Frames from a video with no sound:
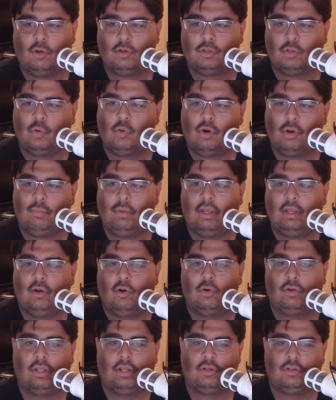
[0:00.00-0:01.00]
tournament,
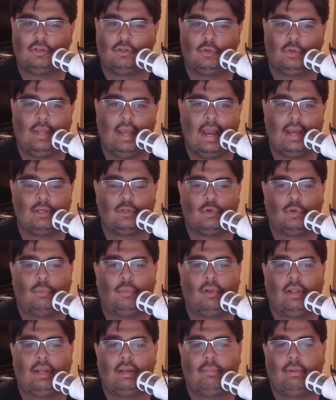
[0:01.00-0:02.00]
or they just do casual
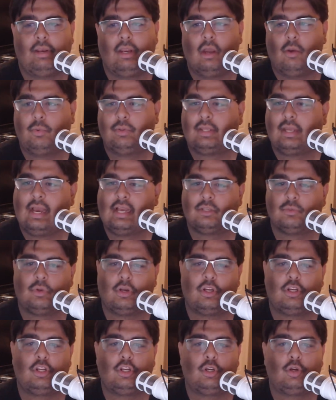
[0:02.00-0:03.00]
play, depending on what the guys want
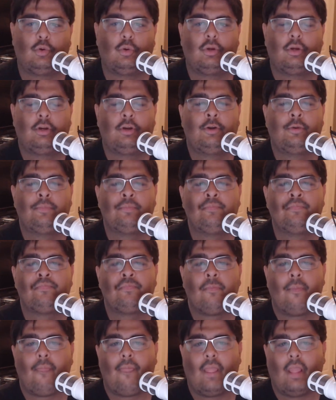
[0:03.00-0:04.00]
to do.
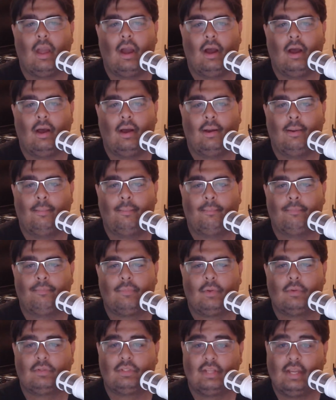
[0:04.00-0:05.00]

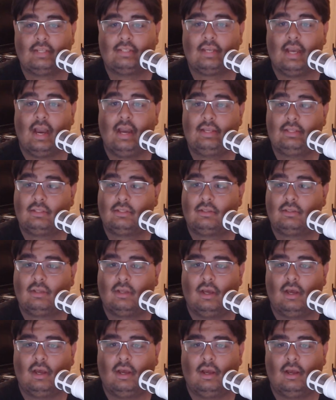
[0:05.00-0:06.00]
It was nice guys.
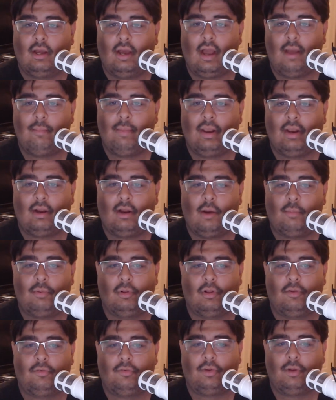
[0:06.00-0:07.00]
I met a couple
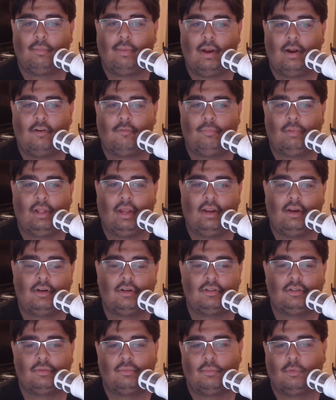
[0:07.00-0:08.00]
of competitive
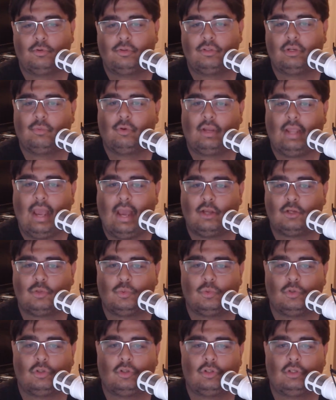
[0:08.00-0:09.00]
players. Most of them were
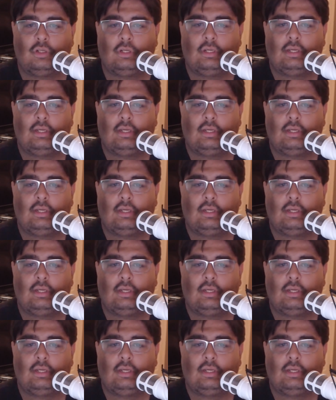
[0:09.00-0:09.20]
casual.